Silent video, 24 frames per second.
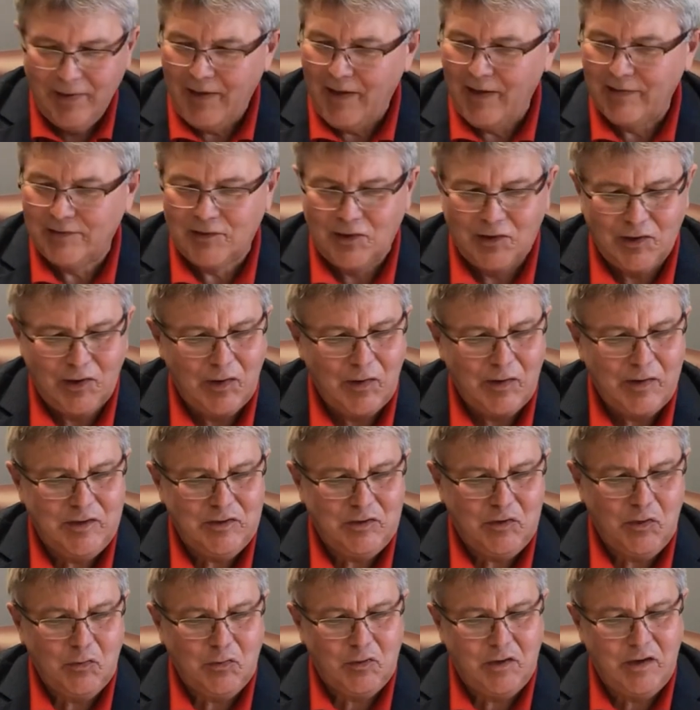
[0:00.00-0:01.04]
It's a little
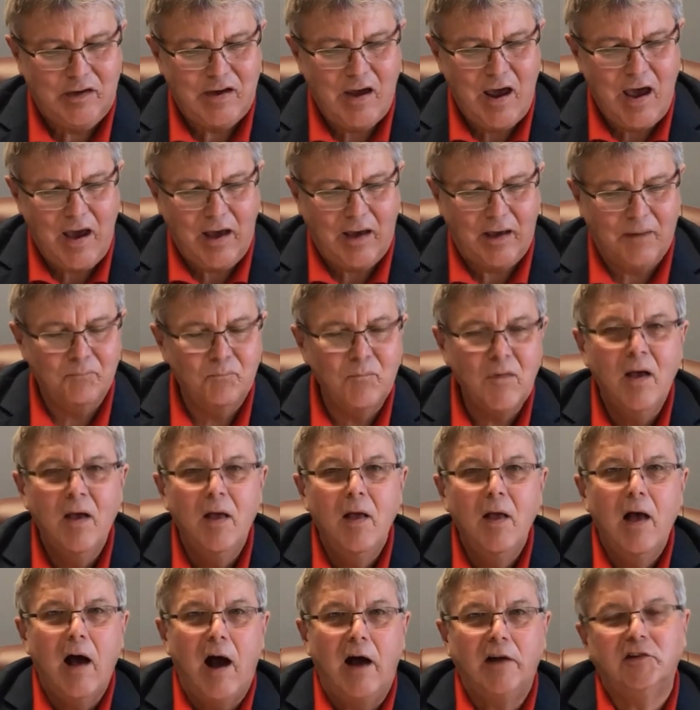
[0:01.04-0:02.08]
easier to take.
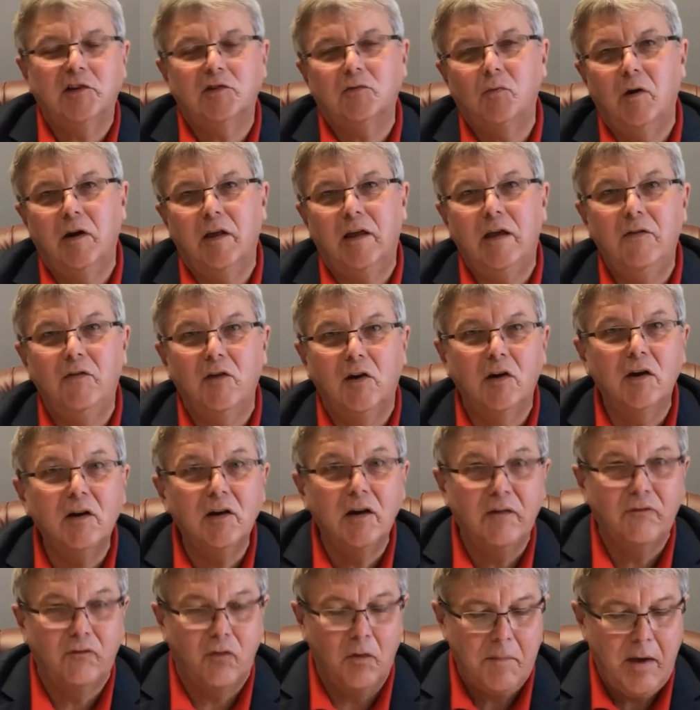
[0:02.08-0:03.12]
I just want to give you a
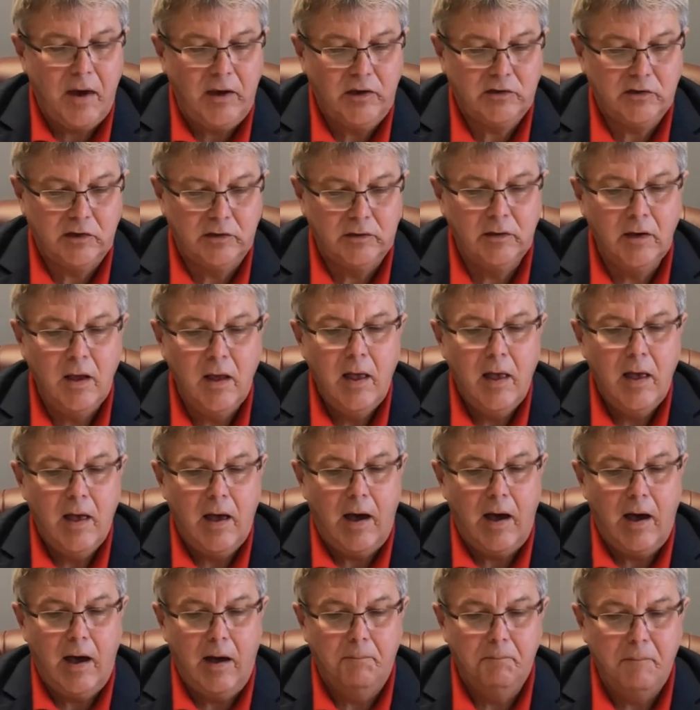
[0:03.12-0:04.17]
little information.
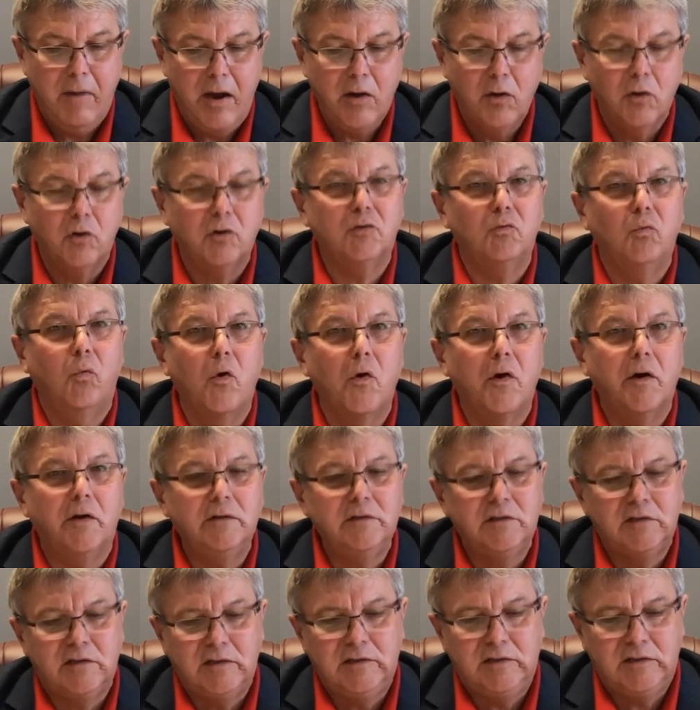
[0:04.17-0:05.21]
Mayors,
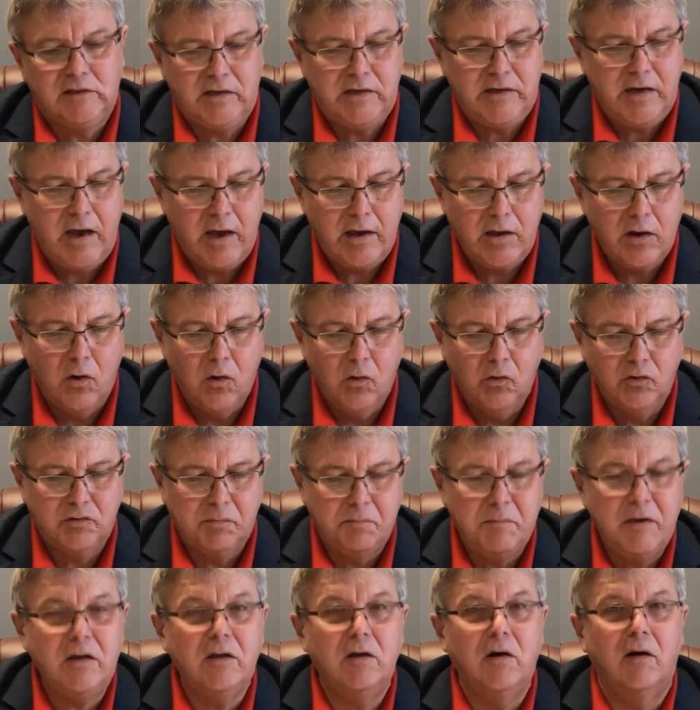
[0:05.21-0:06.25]
wardens, and CAOs
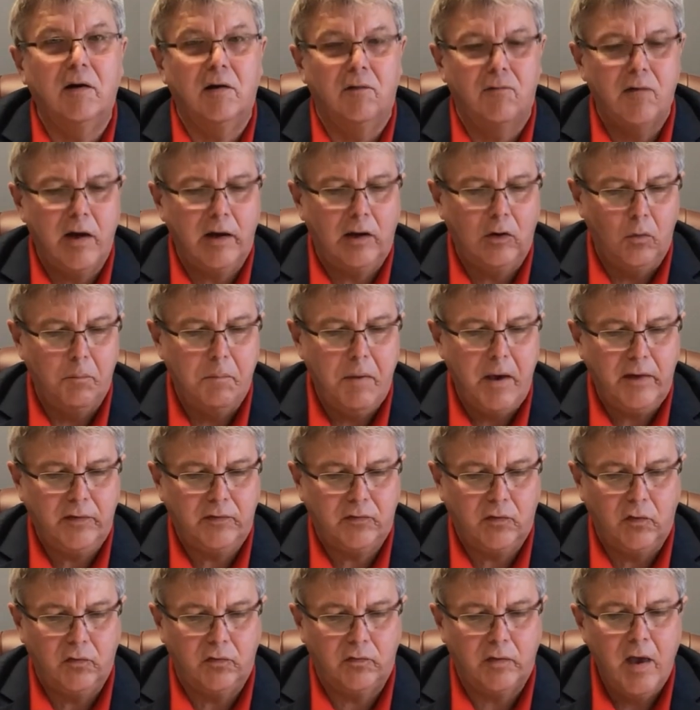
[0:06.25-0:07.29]
meet on a regular
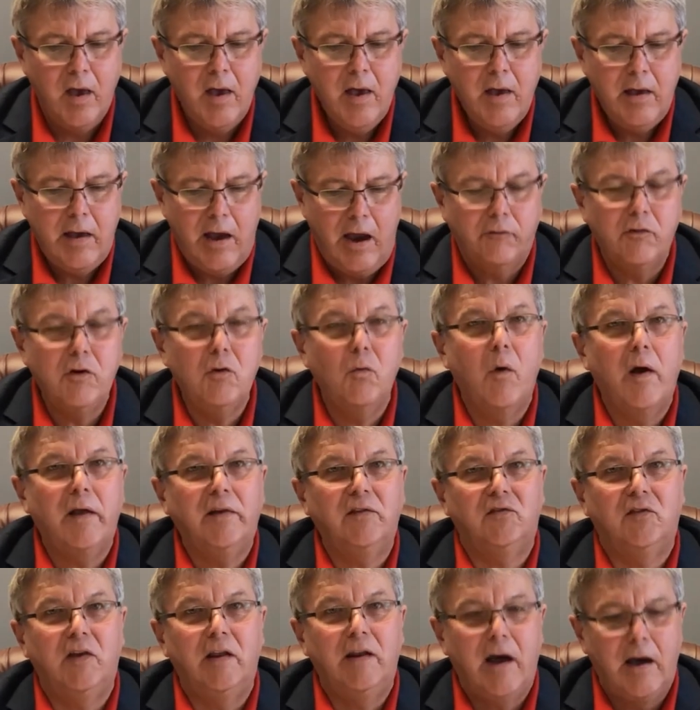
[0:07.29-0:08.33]
basis every
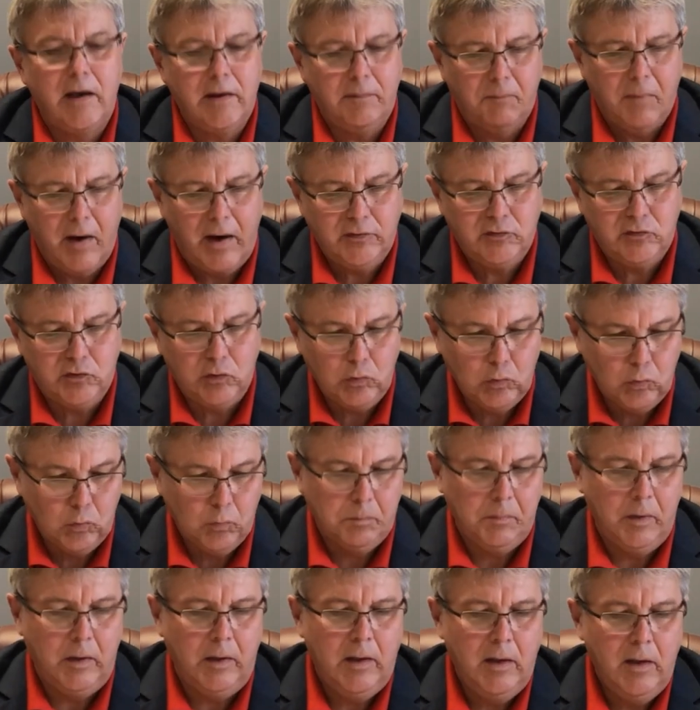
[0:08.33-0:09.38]
Wednesday night by
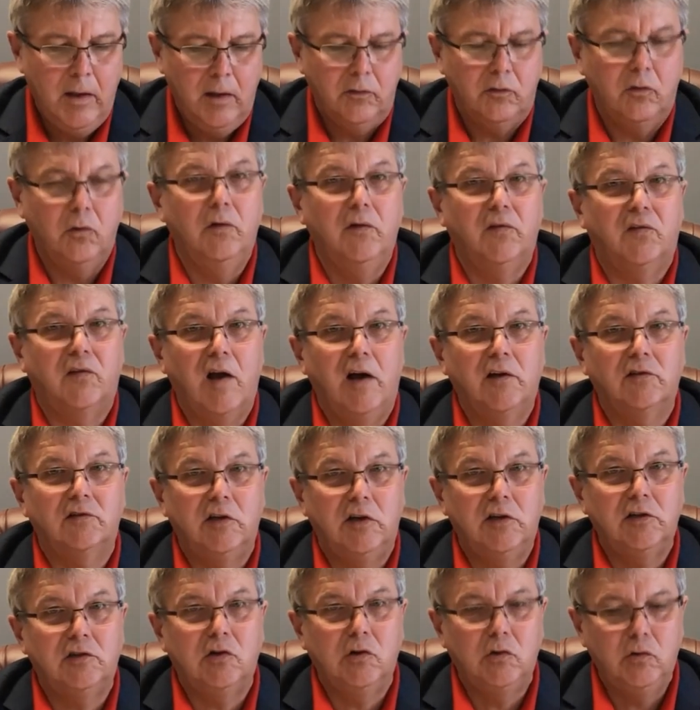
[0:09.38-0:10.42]
Zoom to discuss
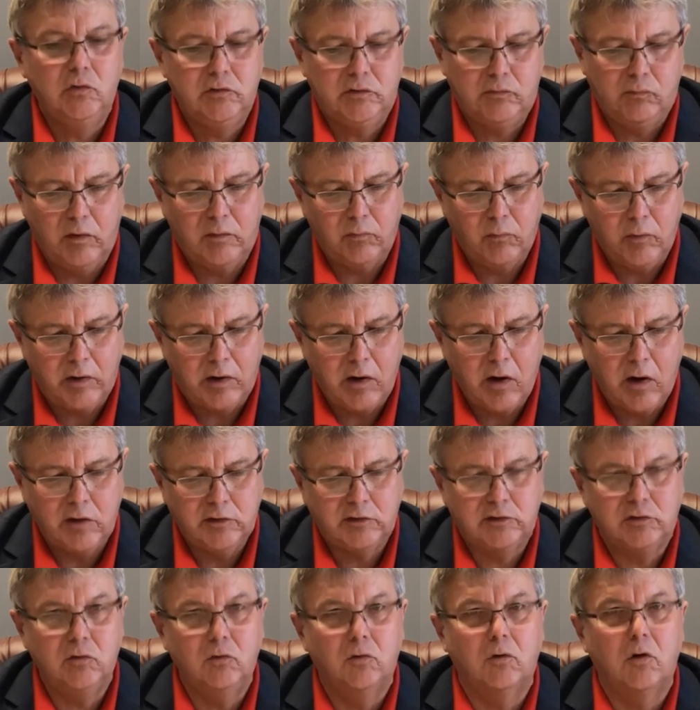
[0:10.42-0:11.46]
issues with
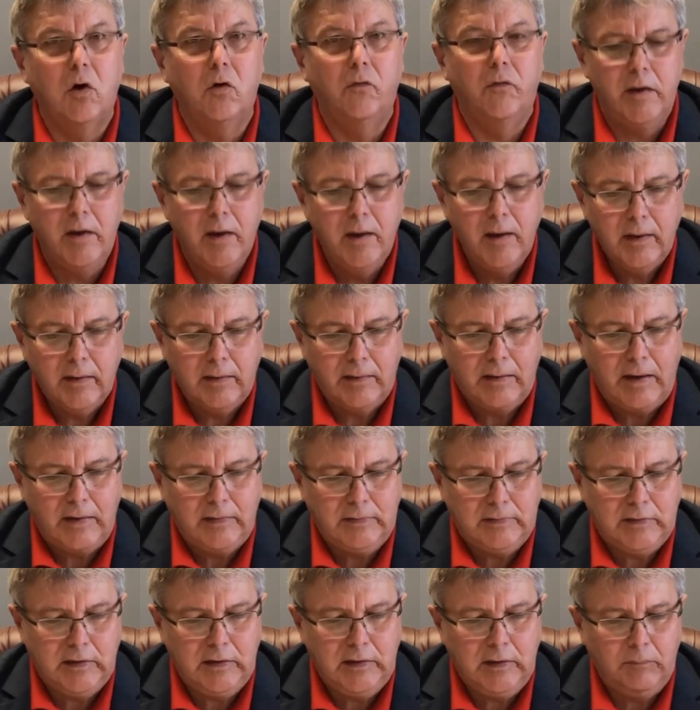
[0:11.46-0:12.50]
regards to
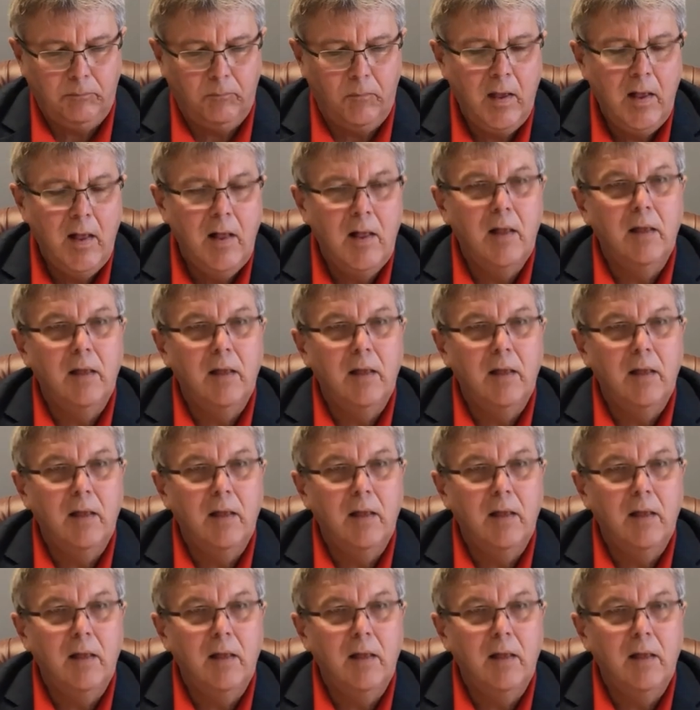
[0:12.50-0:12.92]
COVID-19.